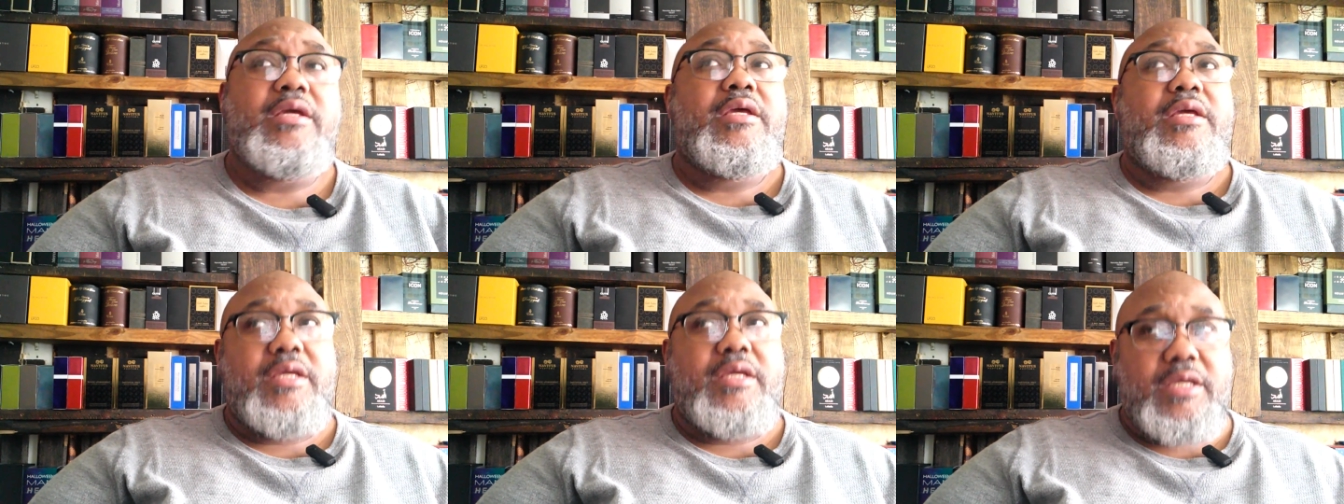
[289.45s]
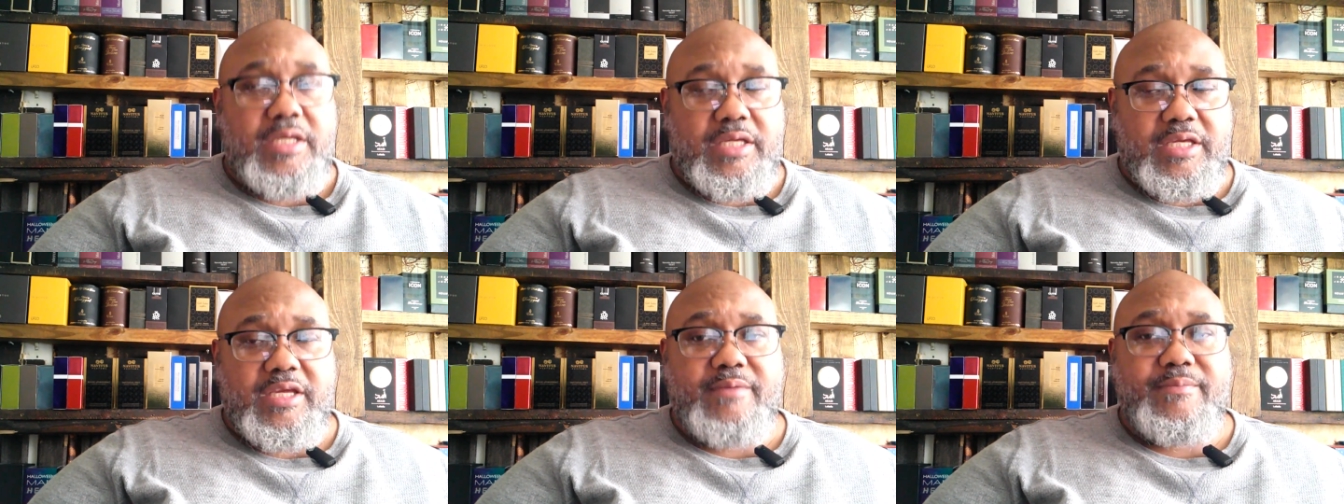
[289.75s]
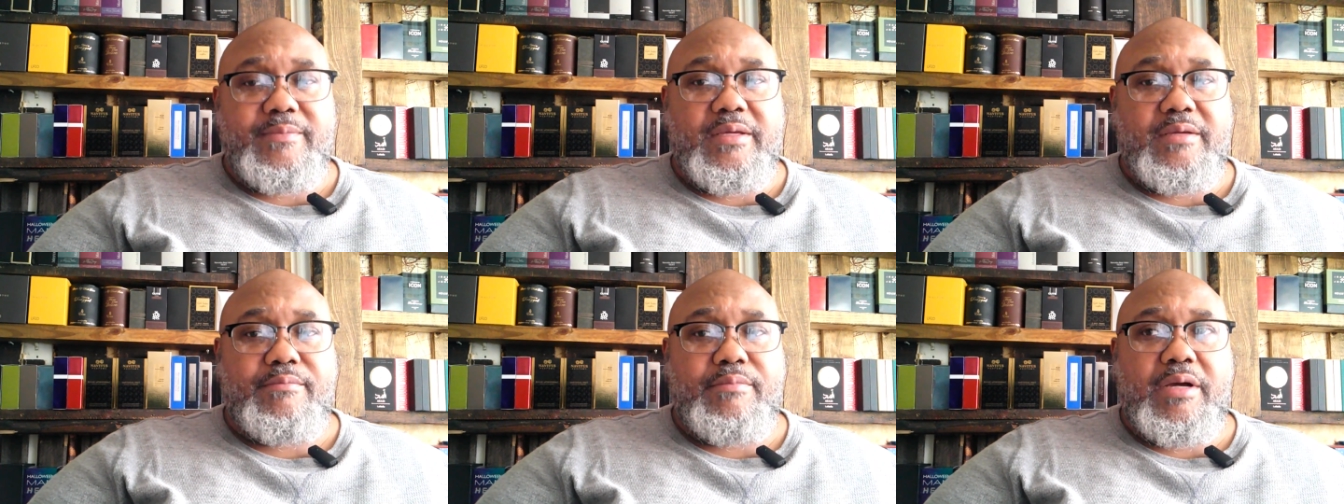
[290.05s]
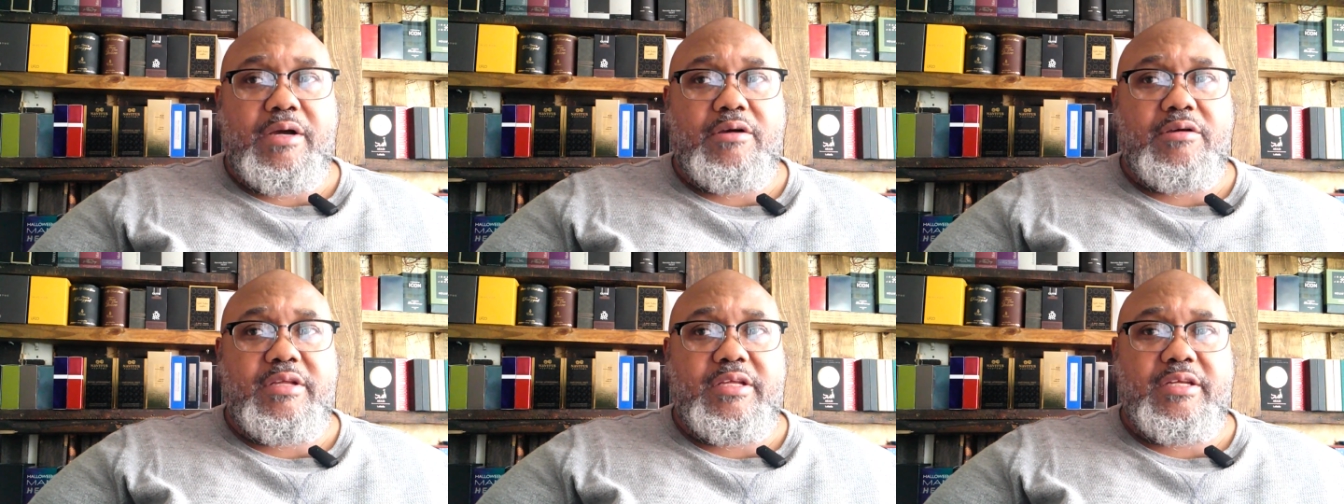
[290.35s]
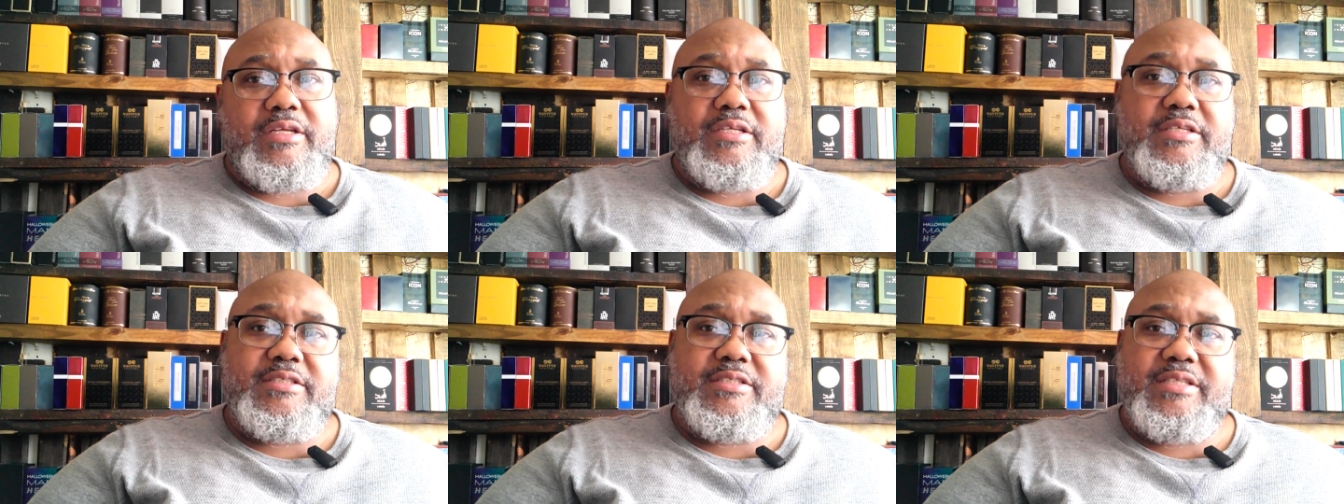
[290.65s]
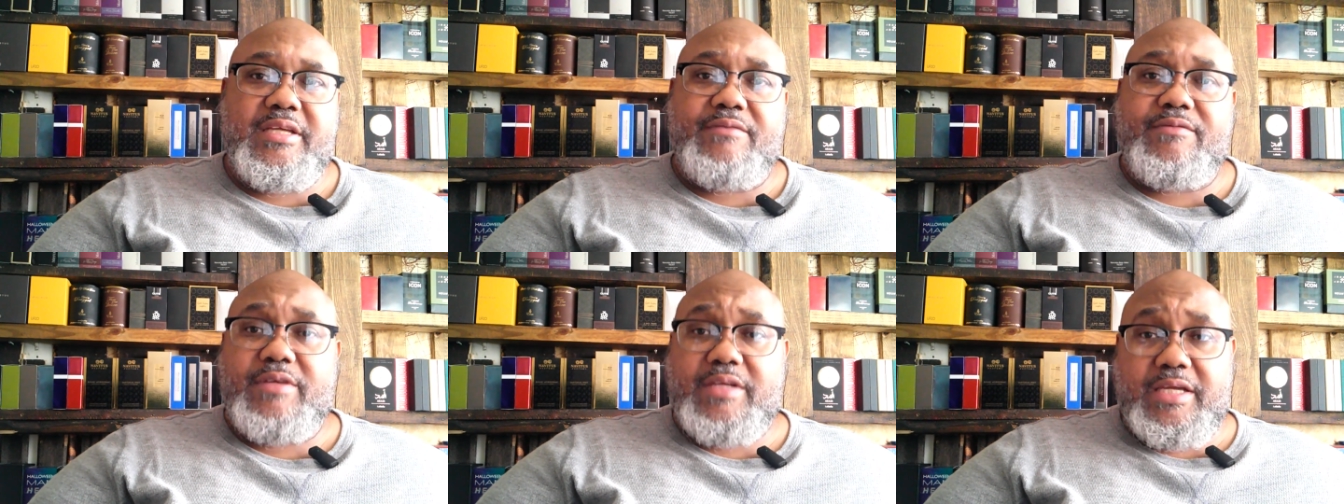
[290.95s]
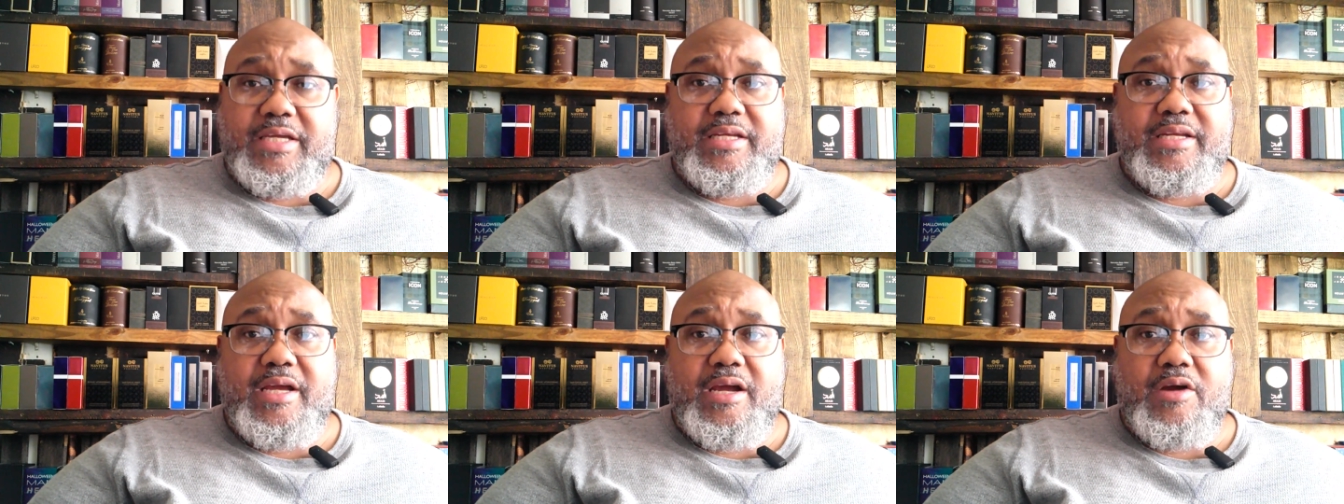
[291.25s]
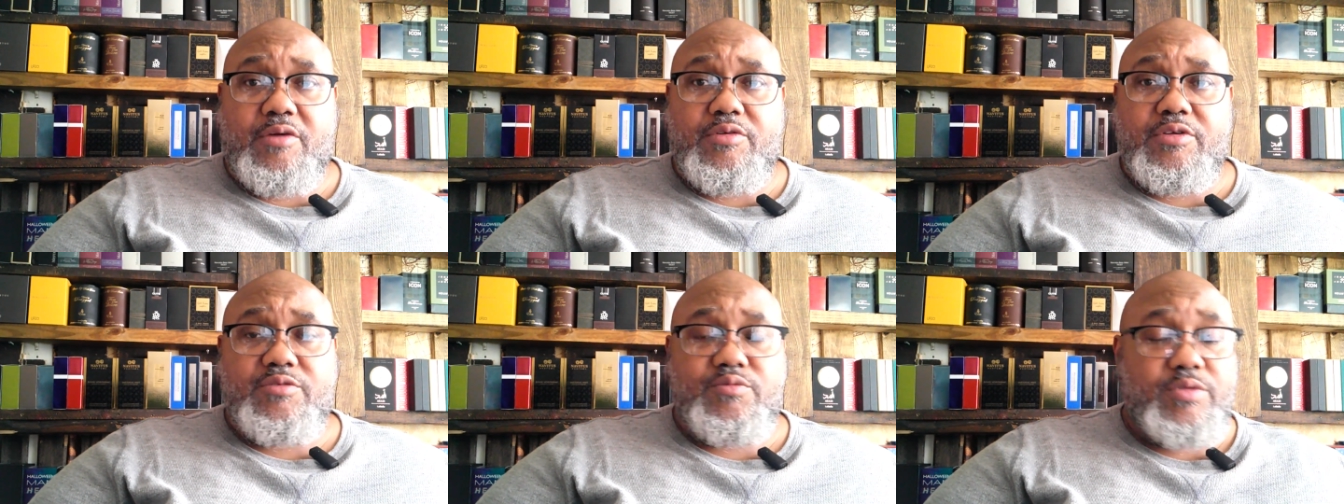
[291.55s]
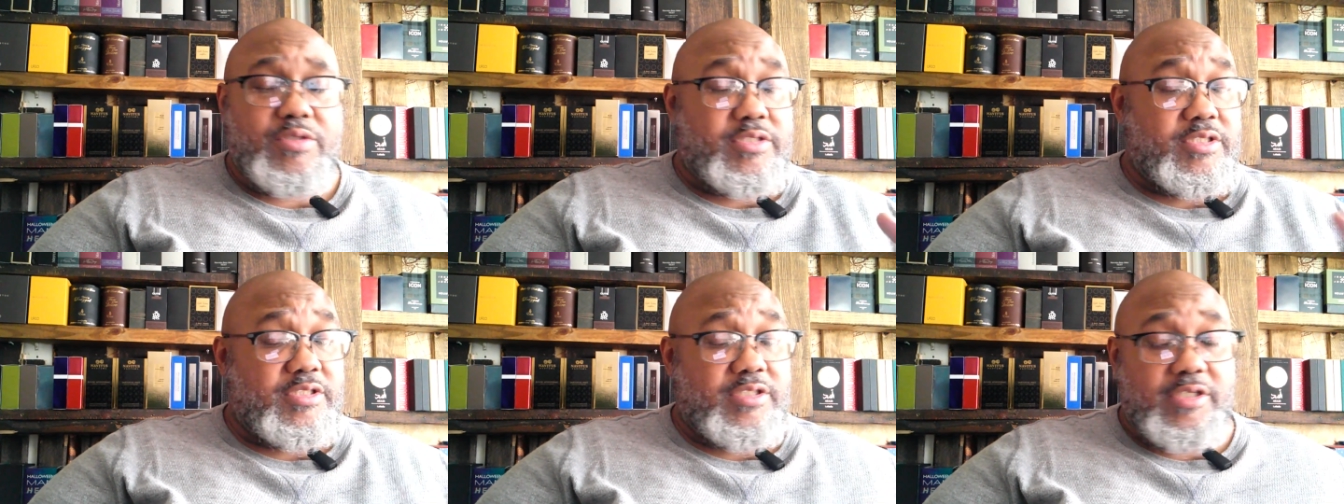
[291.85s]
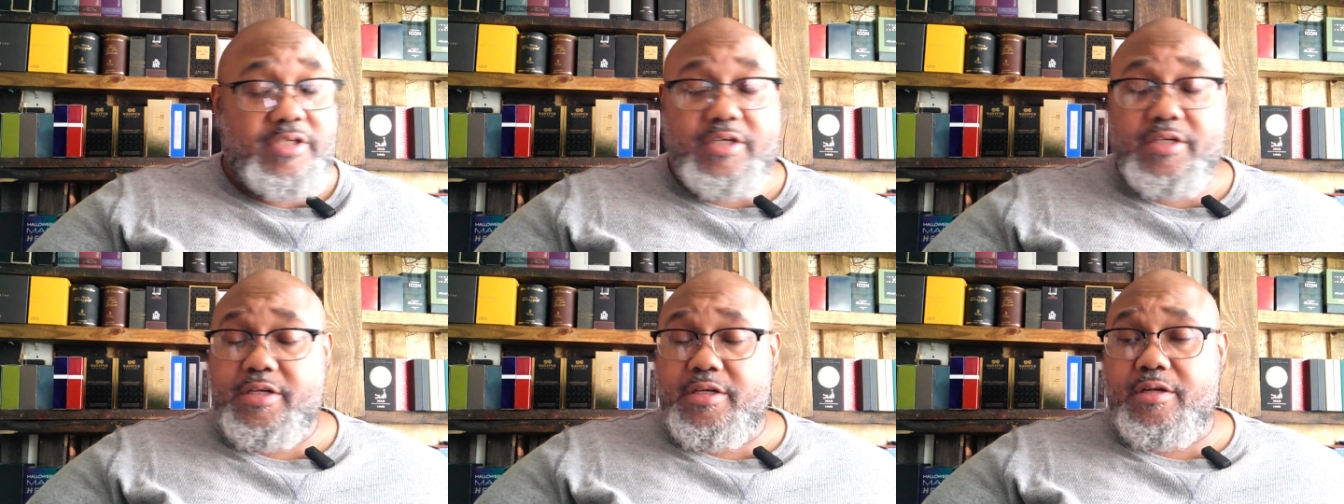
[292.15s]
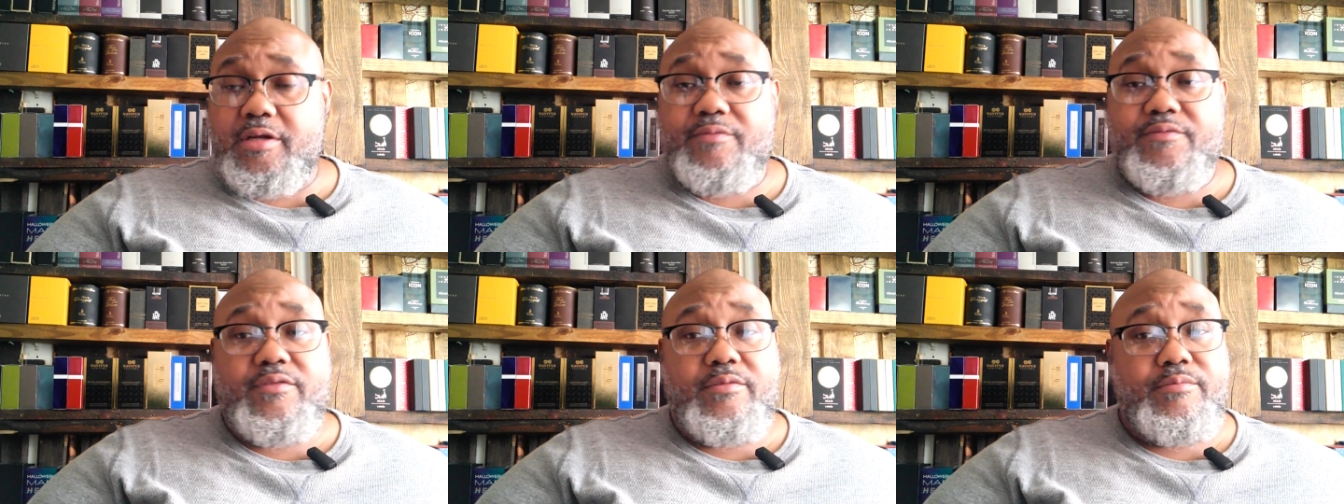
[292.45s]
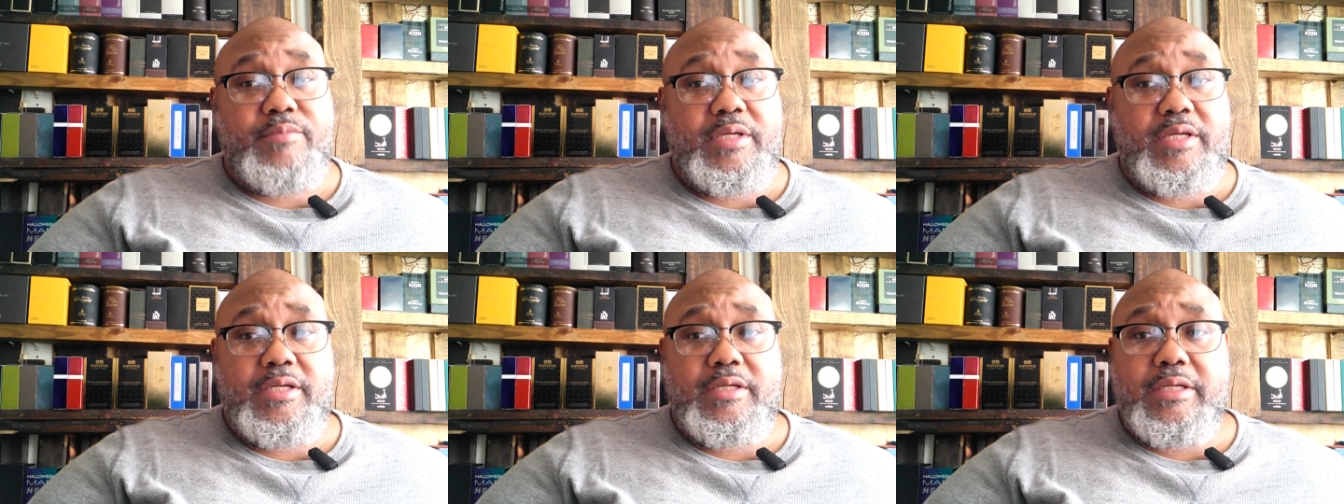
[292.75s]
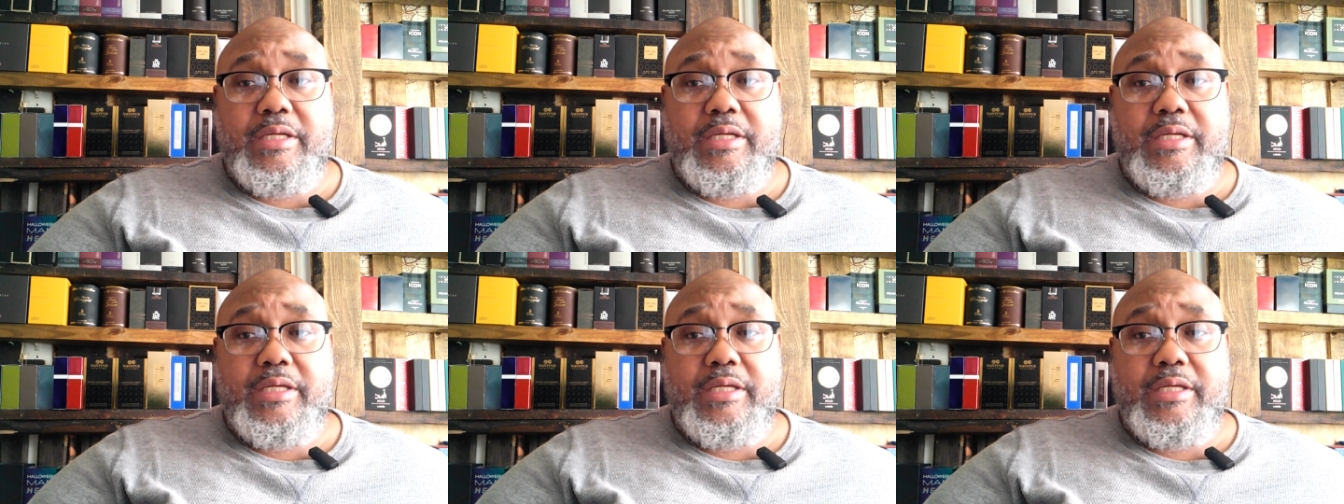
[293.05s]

it gave me about at least seven to eight hours, which is good enough for me.